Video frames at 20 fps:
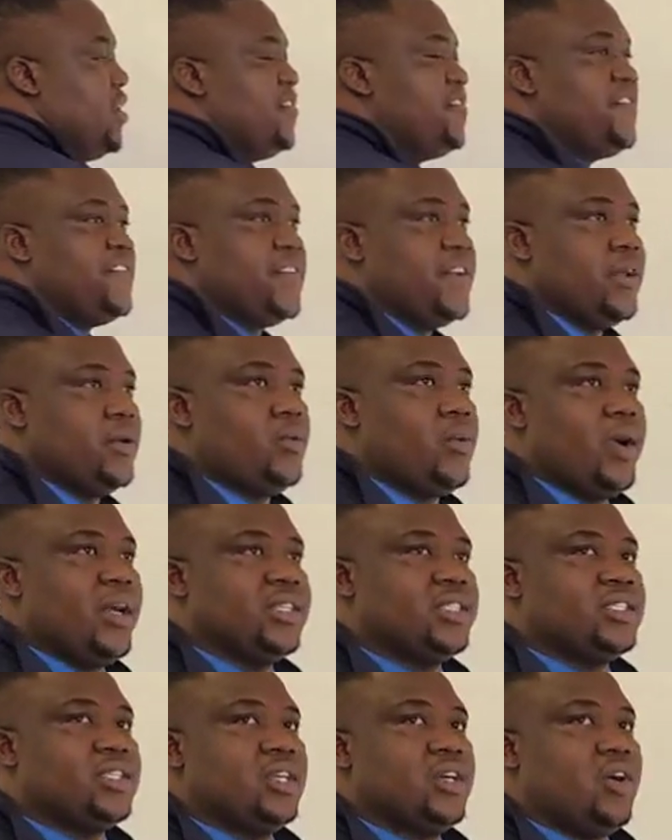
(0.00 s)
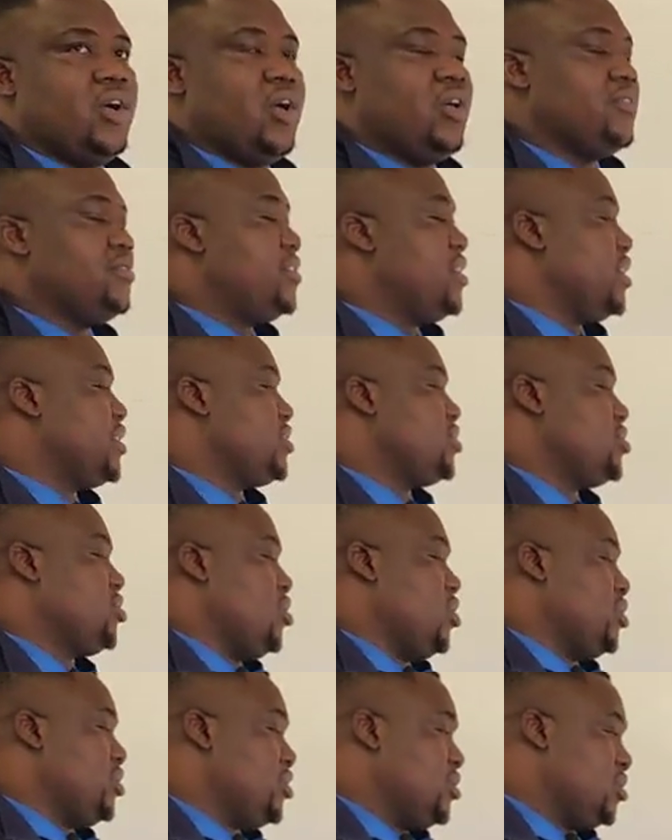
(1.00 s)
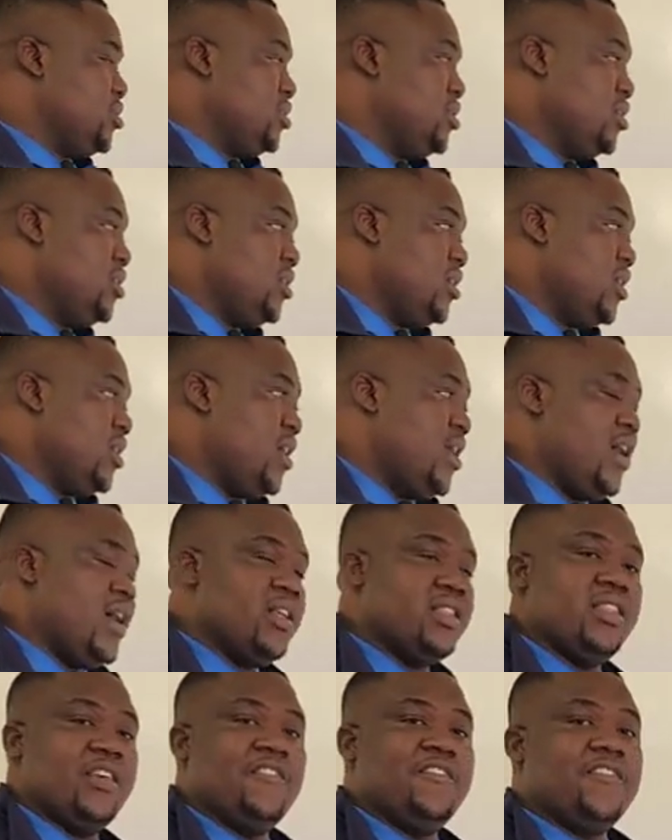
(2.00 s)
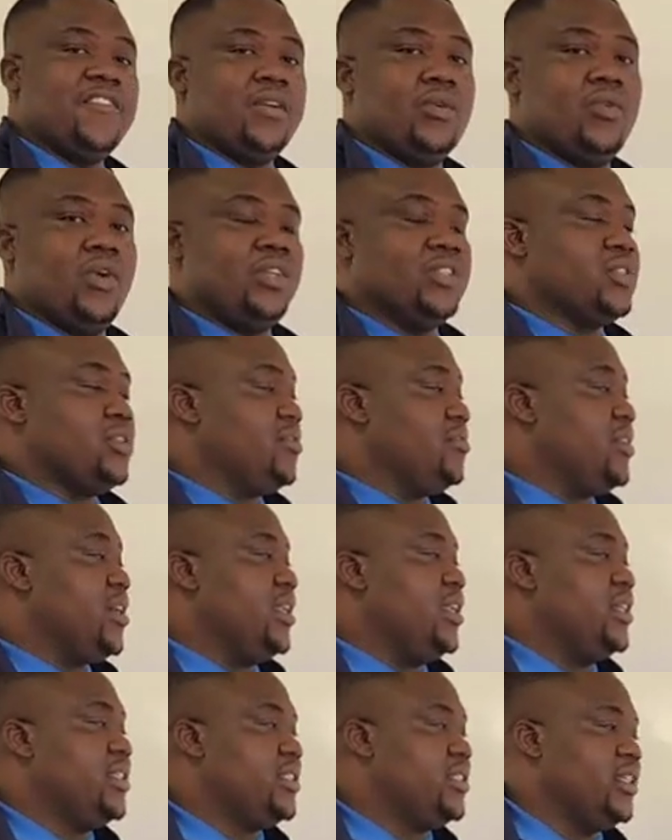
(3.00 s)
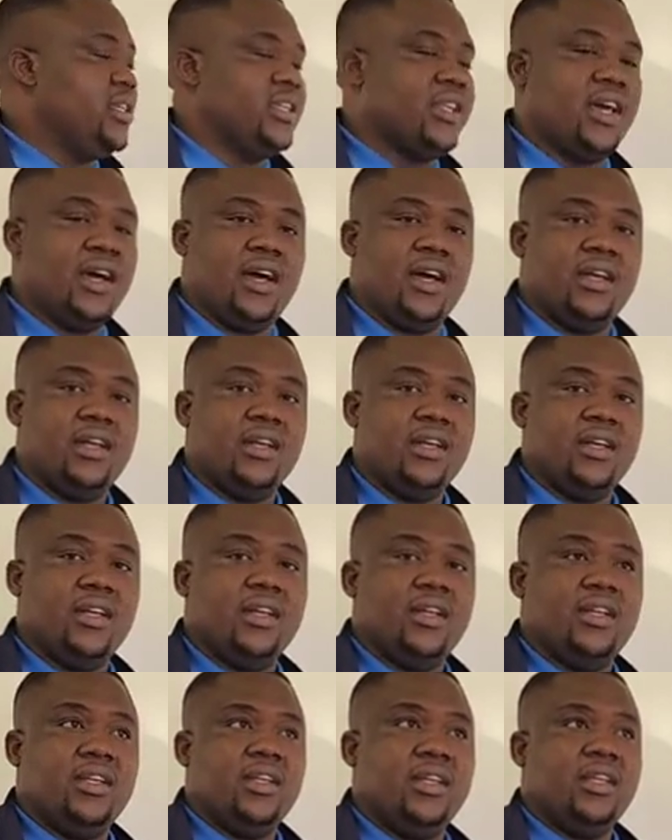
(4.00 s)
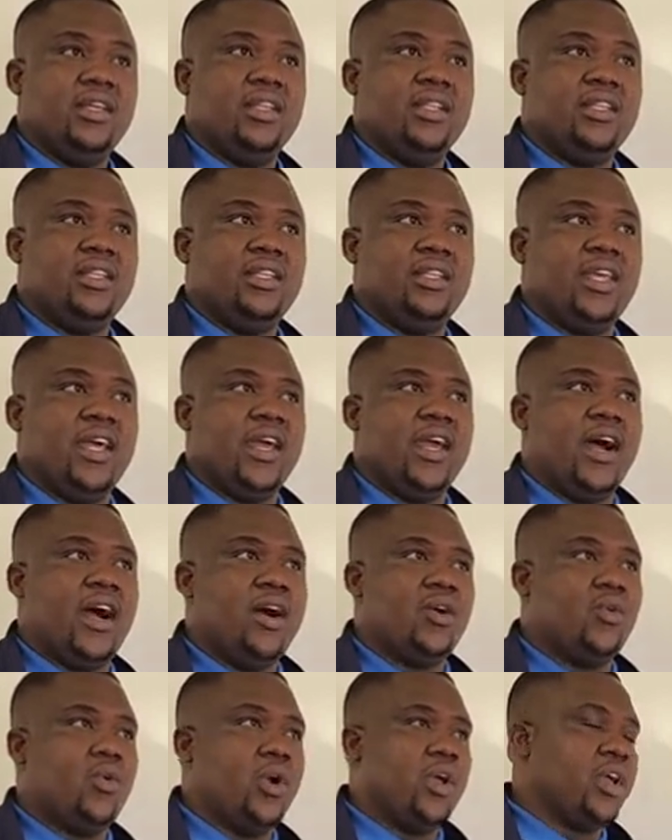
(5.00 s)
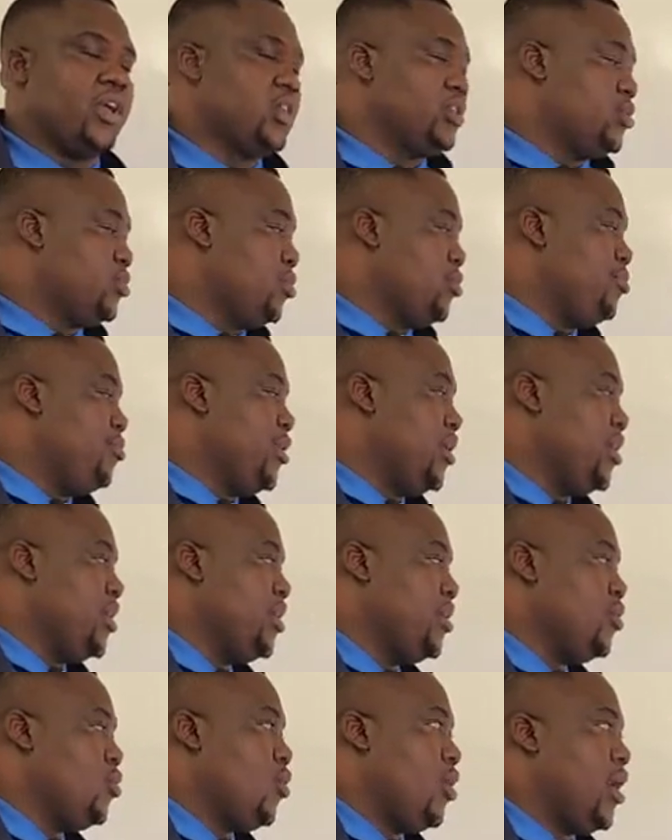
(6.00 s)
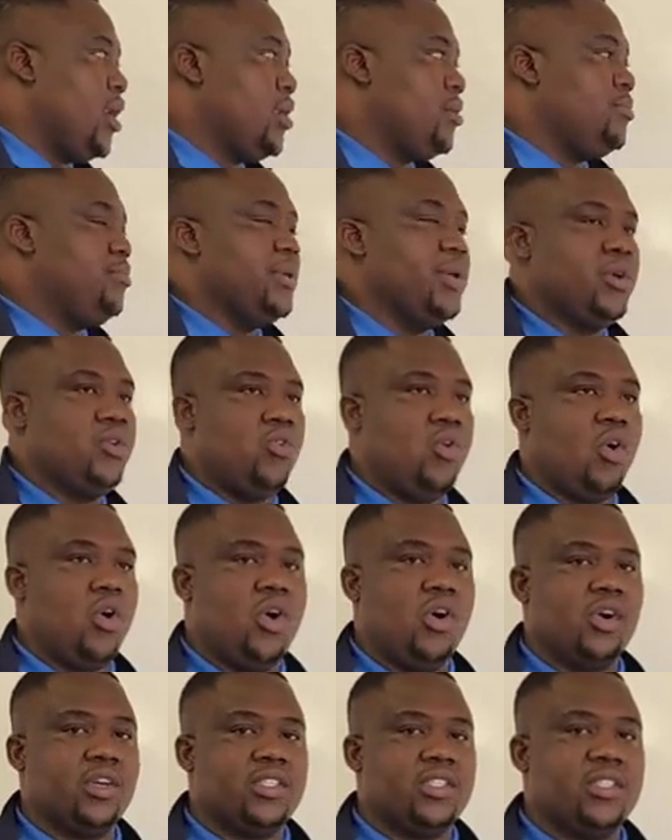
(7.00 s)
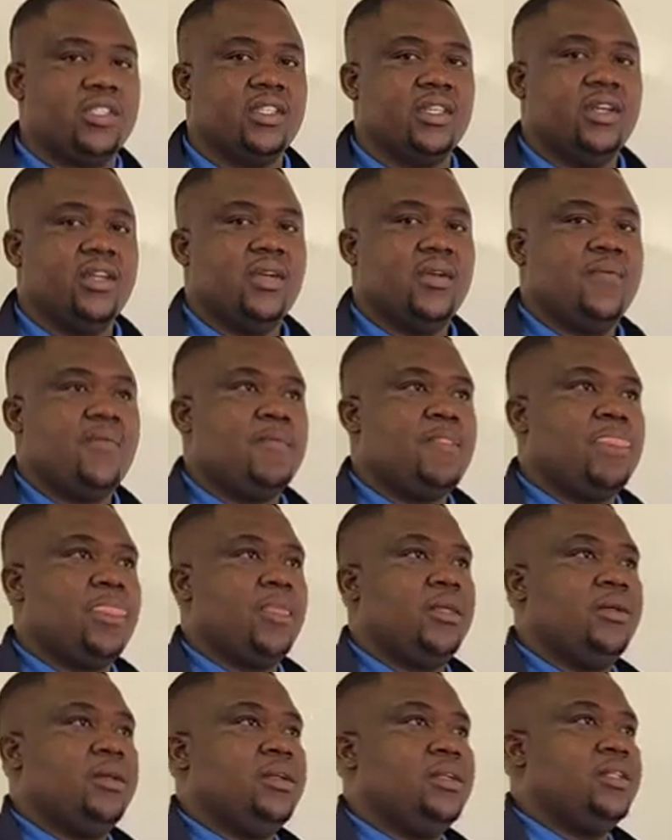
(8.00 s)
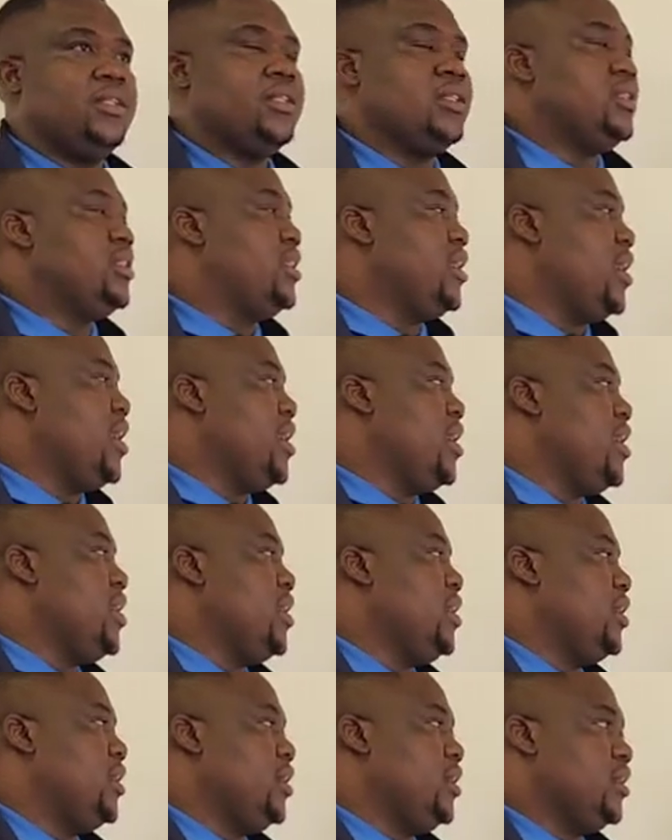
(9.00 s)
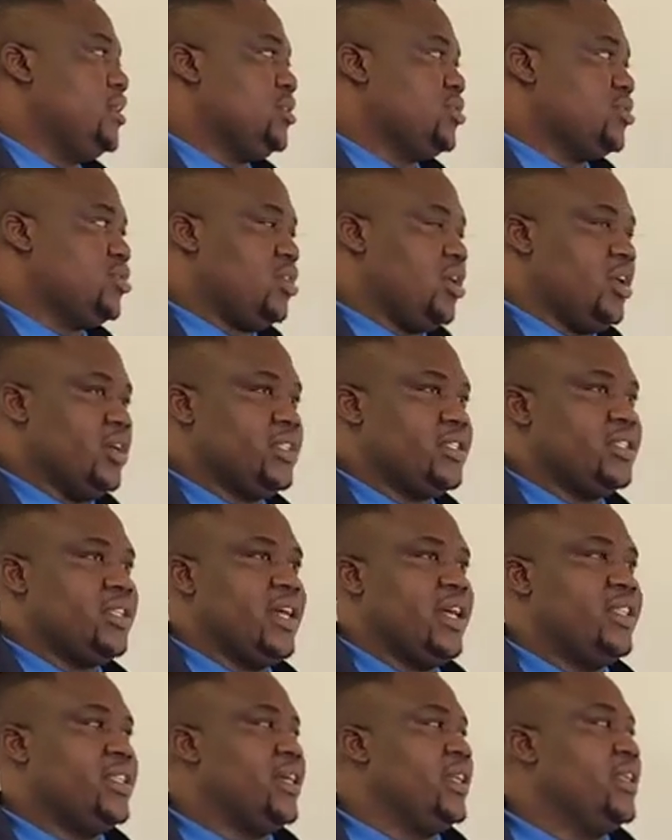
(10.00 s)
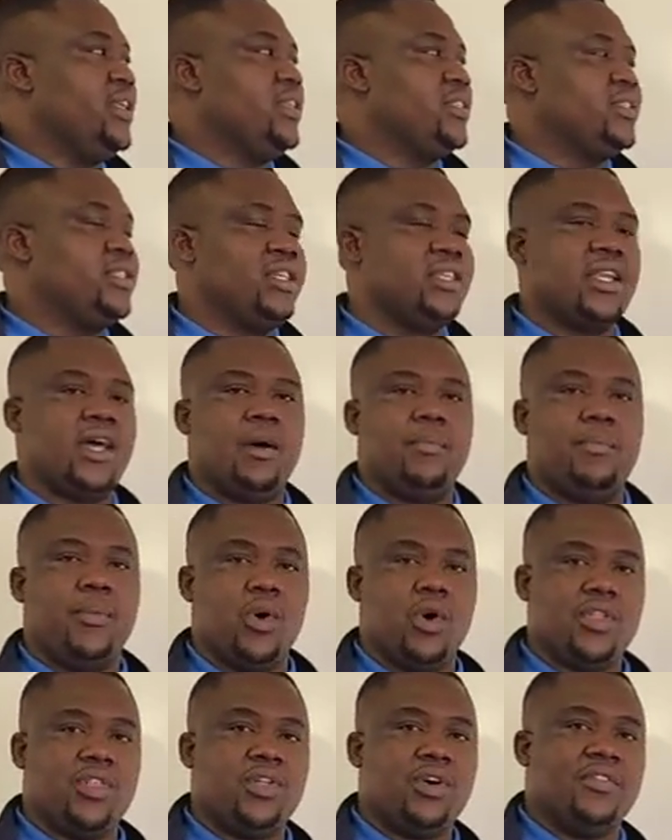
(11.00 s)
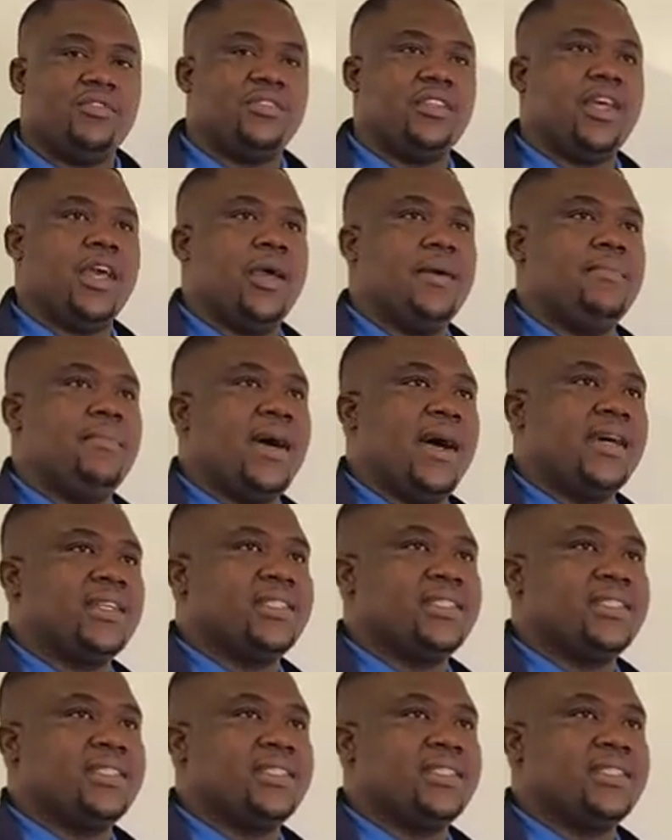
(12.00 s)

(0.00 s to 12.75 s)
the frequency of the source and the frequency of the listener, they are going to be equal because the source and the listener, both of them are